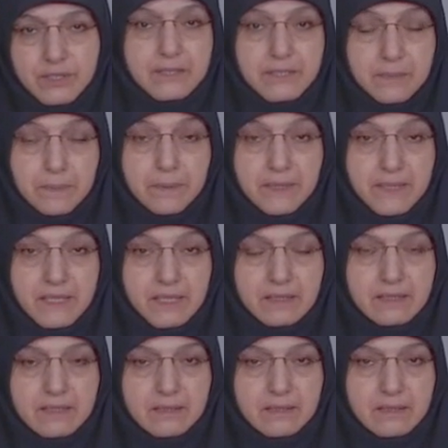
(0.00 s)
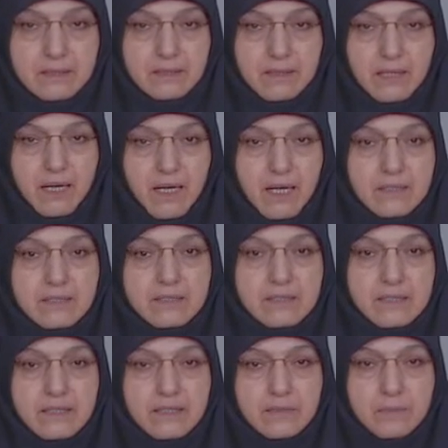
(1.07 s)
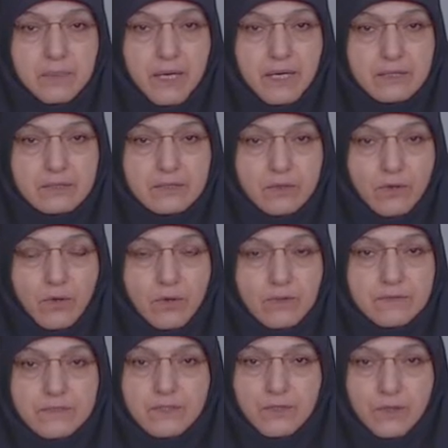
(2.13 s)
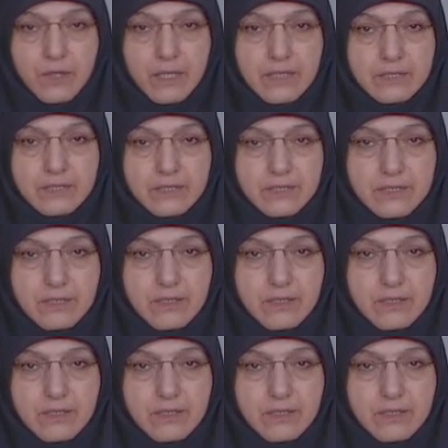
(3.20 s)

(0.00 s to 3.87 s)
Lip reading: Spirit, unseen part of the knowledge,